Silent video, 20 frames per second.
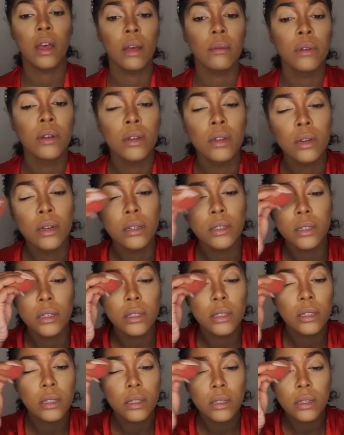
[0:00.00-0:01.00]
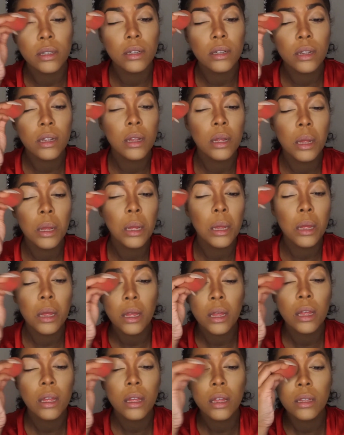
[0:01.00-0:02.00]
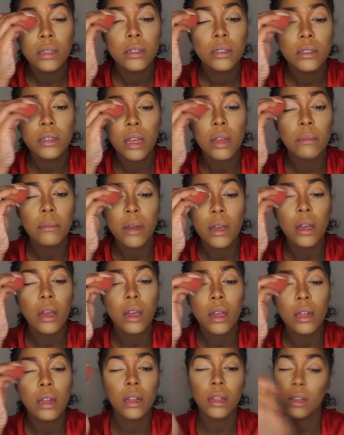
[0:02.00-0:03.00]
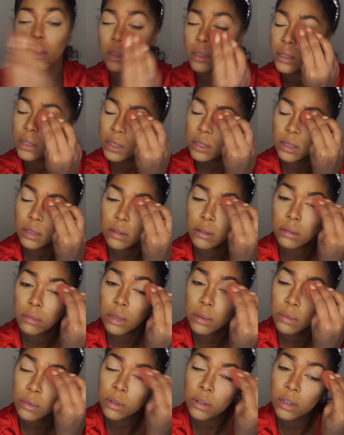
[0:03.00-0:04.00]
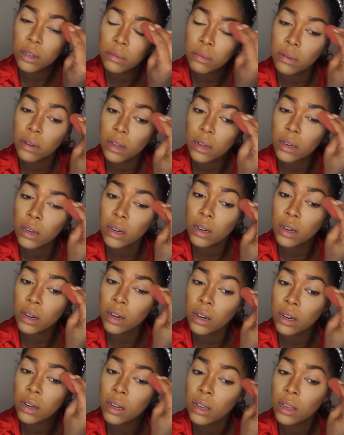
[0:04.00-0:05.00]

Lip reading: gonna just set my eyelids with my beauty blender,